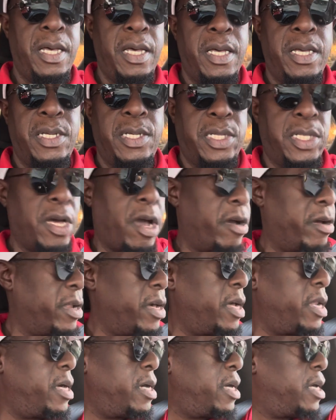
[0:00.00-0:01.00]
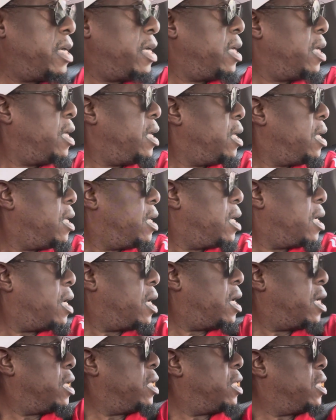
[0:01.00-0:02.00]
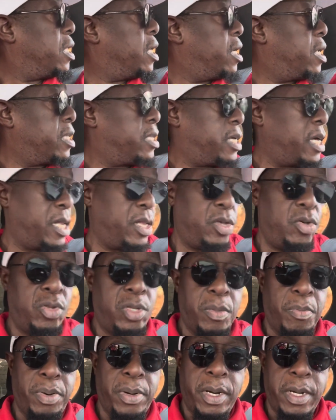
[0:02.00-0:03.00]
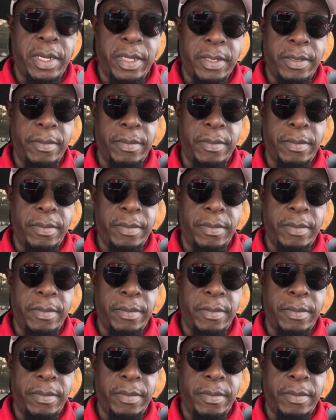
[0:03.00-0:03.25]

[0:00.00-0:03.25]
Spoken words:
started, and they'll tell you to park.